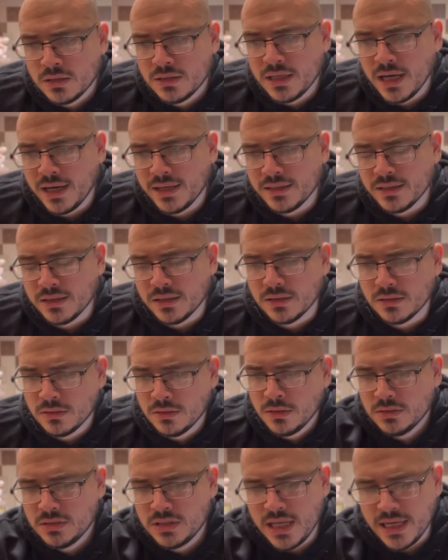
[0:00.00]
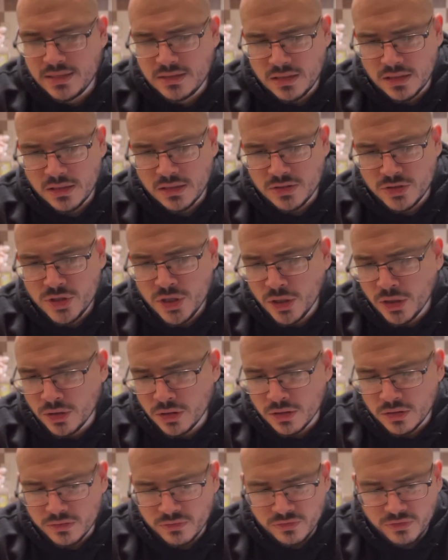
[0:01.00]
kind of takes a
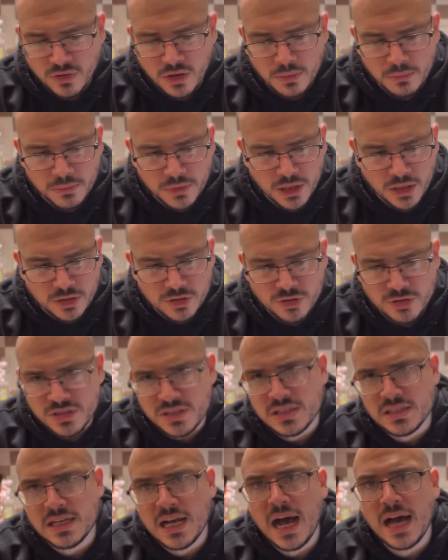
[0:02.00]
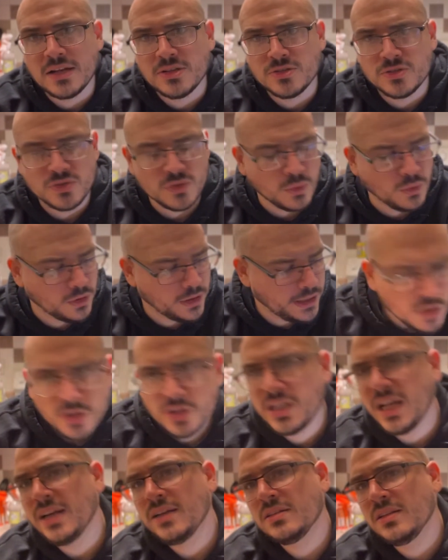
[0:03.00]
turn from the Christy Cotton story.
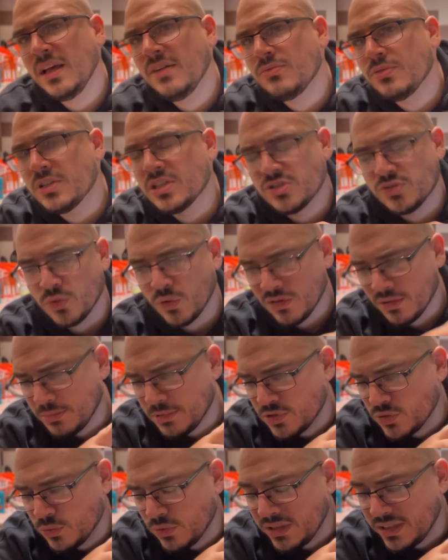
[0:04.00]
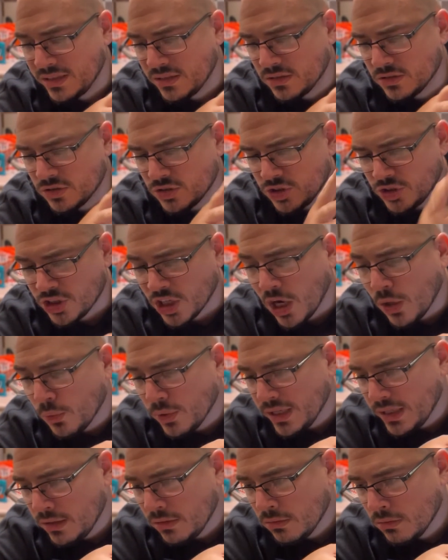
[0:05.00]
Kind of left with the story between
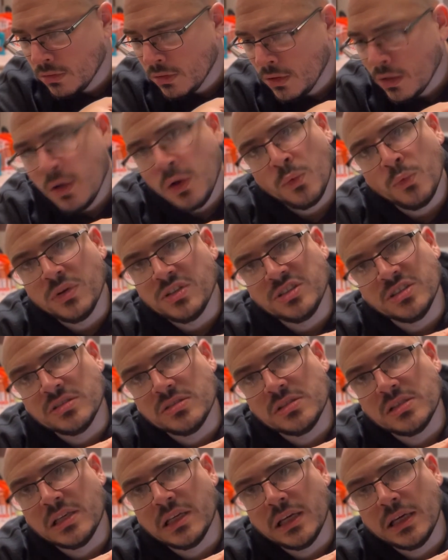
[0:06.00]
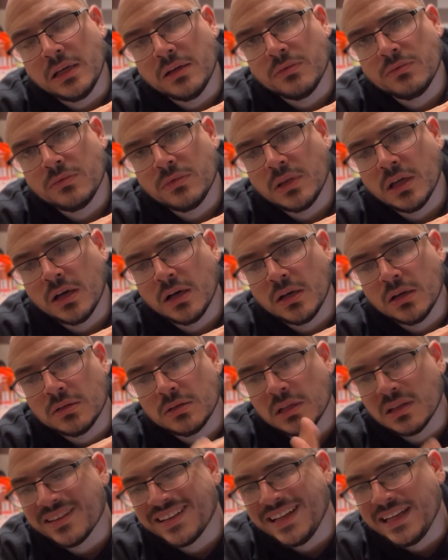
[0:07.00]
Joey, which is the, the
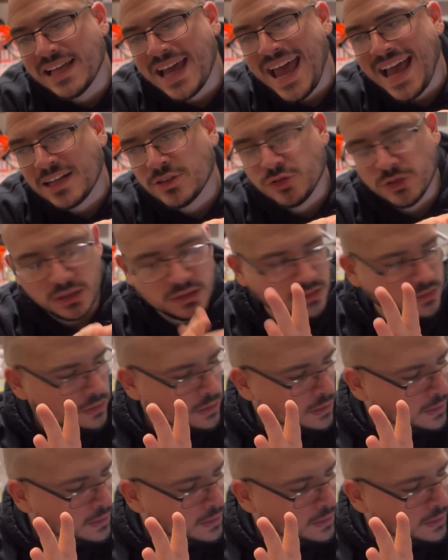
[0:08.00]
the lead actress,